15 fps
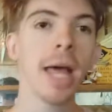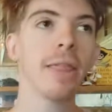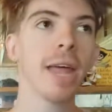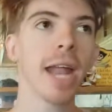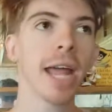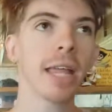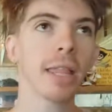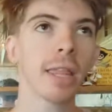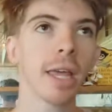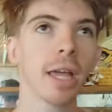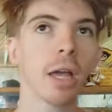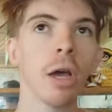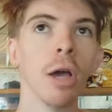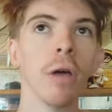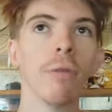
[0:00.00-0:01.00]
that I
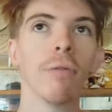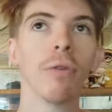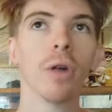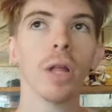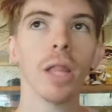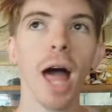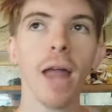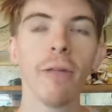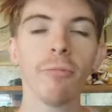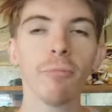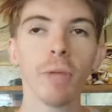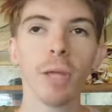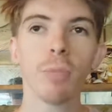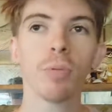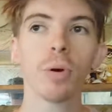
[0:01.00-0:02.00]
think for a lot of
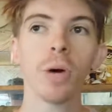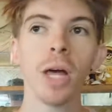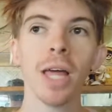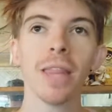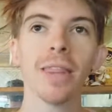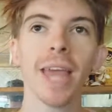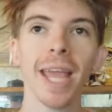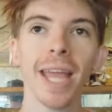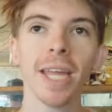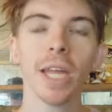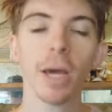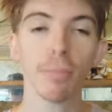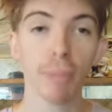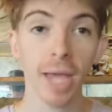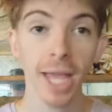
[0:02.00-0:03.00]
people, they end
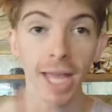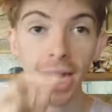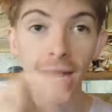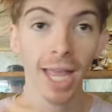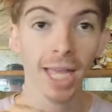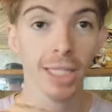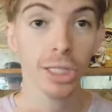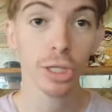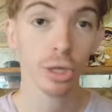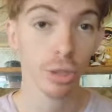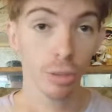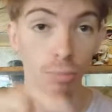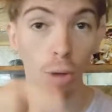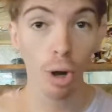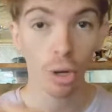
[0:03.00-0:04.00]
up hitting a
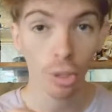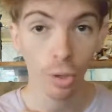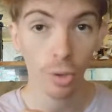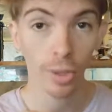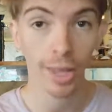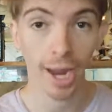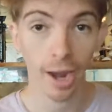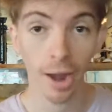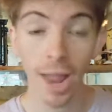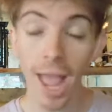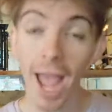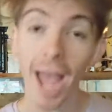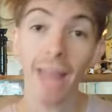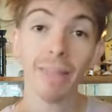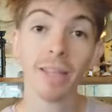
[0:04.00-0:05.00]
certain mark on there
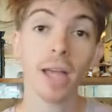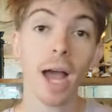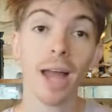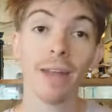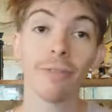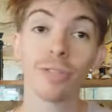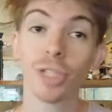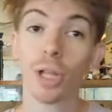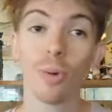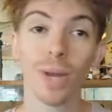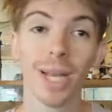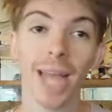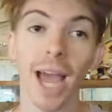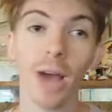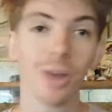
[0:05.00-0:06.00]
and then kind of
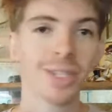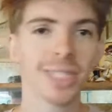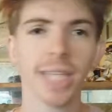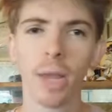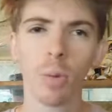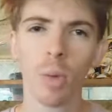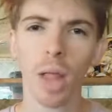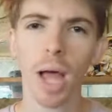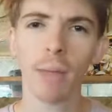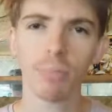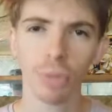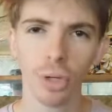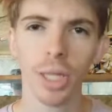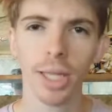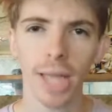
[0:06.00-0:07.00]
slowing down and saying, "Well, I'm
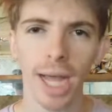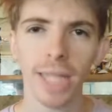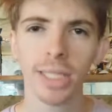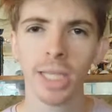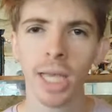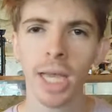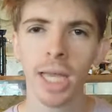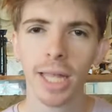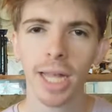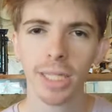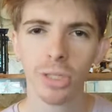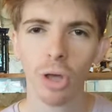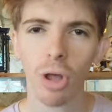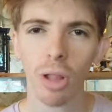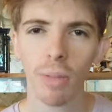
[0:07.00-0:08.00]
good. That's
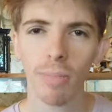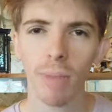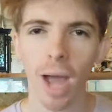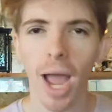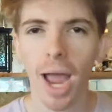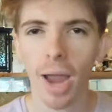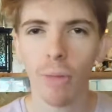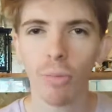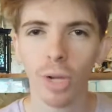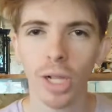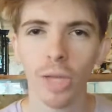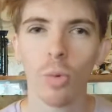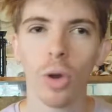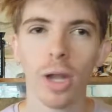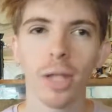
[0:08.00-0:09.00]
that's all I
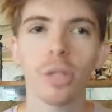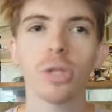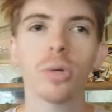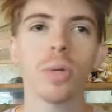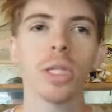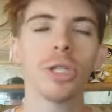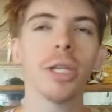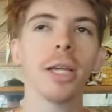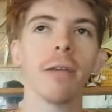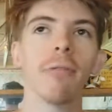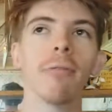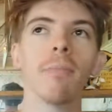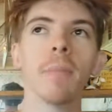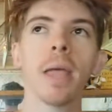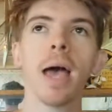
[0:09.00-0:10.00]
really wanted to achieve."
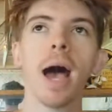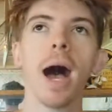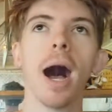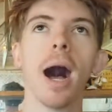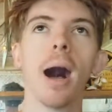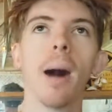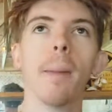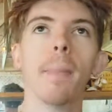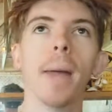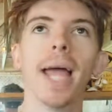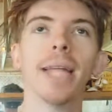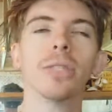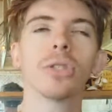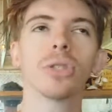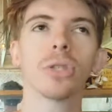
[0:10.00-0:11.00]
Um,
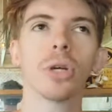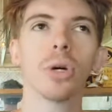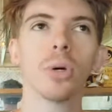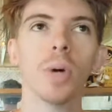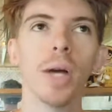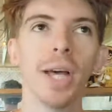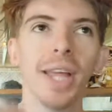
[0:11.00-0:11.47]
and so